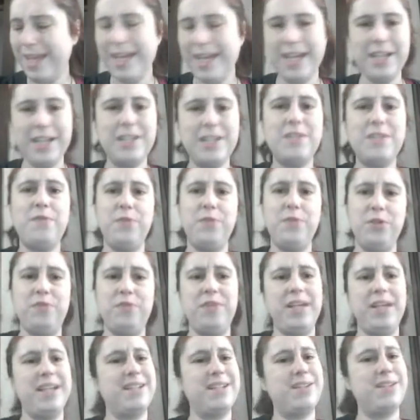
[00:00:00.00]
It's
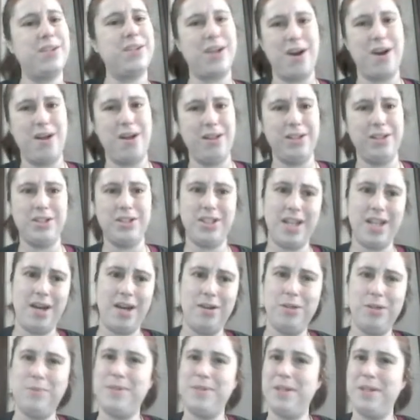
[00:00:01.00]
foofy. It's a college
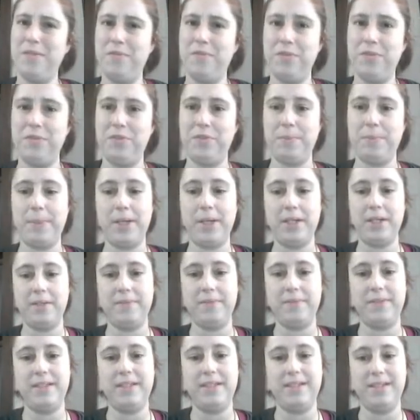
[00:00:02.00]
town. It was in a foofy part
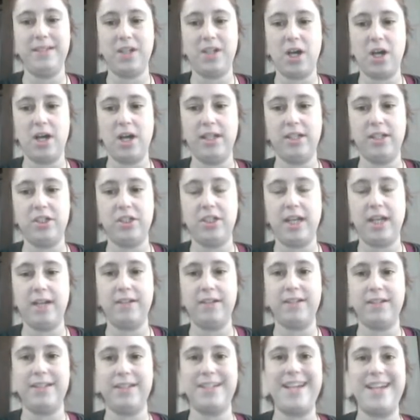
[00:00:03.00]
of the college
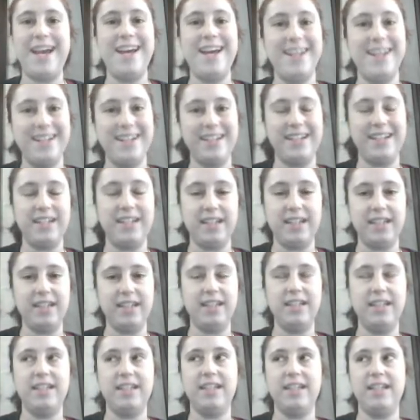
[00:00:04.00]
town. Kent
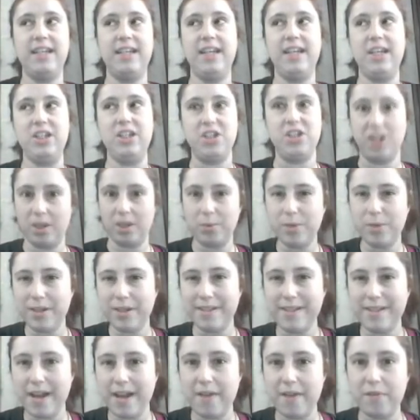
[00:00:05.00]
in general
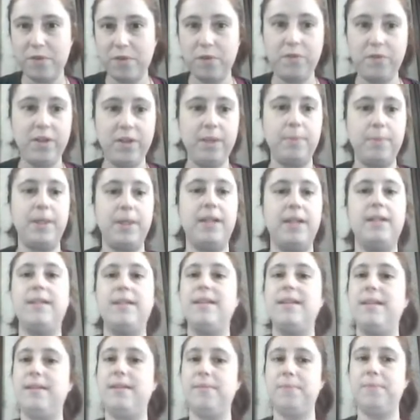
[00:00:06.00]
is not foofy, but
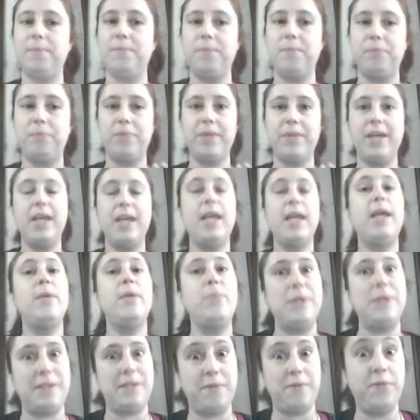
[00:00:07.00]
it
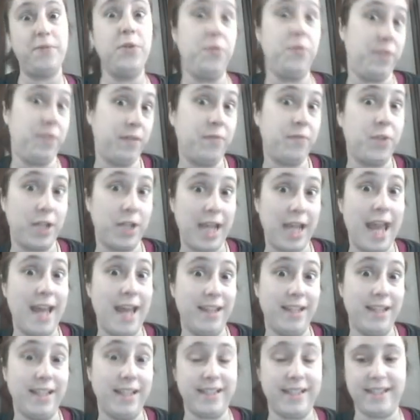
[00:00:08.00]
was foofy for Kent,
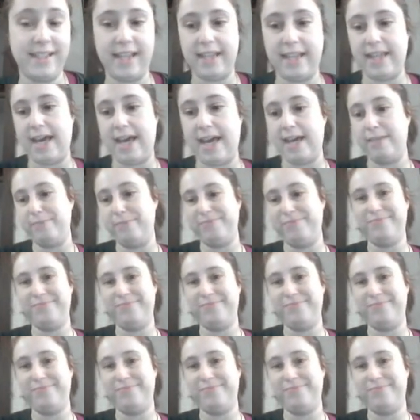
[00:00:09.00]
let's say that.